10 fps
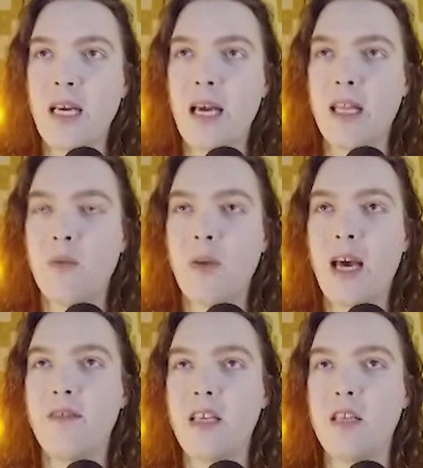And then we
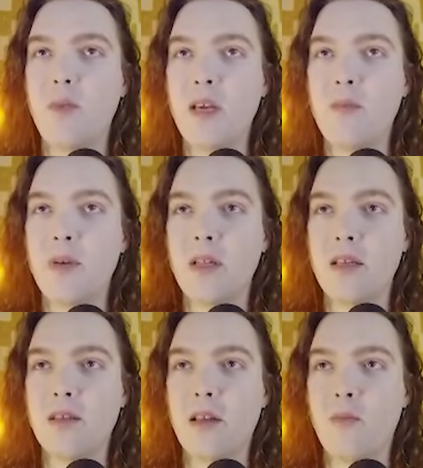have these big
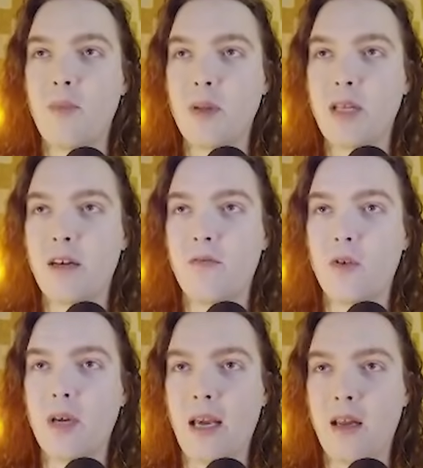buildings that are built out of
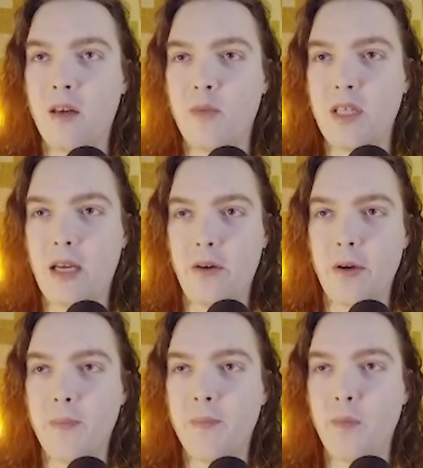volcanic
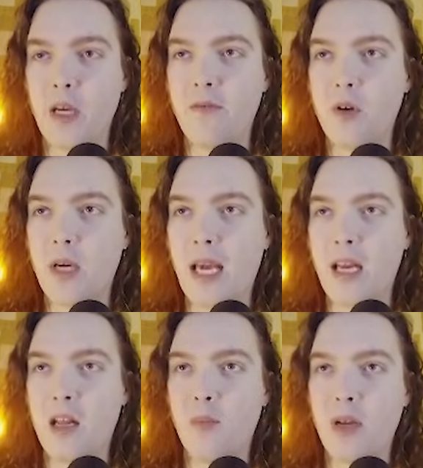material. We get
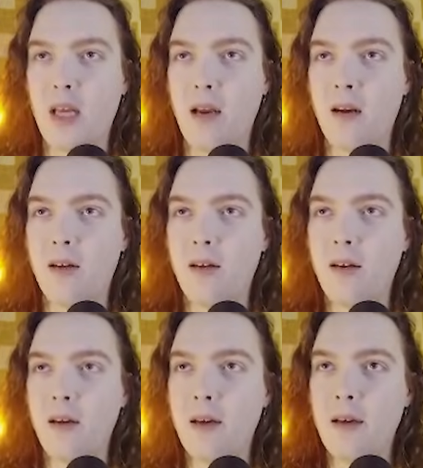volcanic brick here.
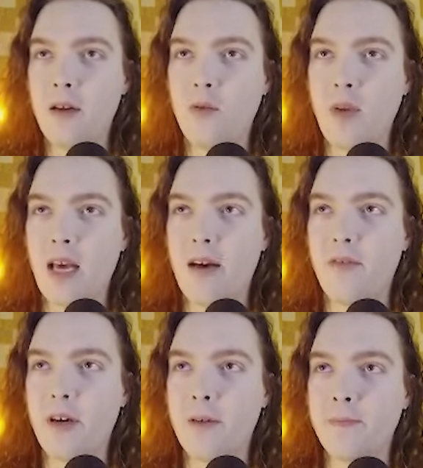We have
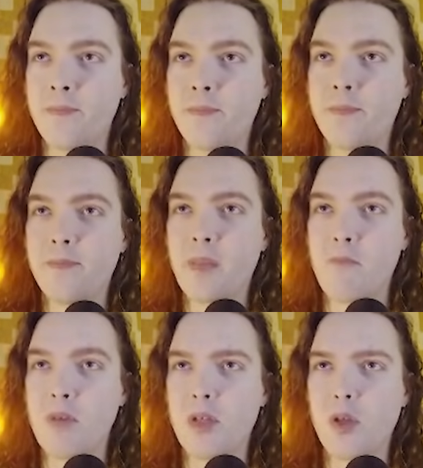
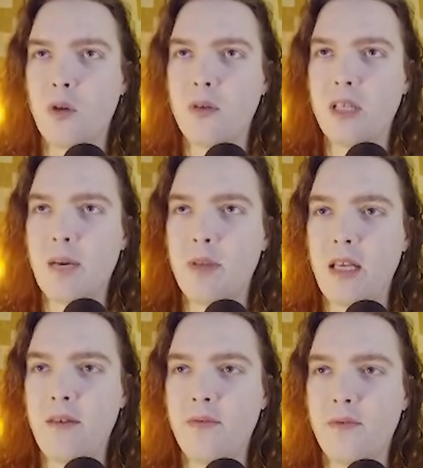basalt, I believe.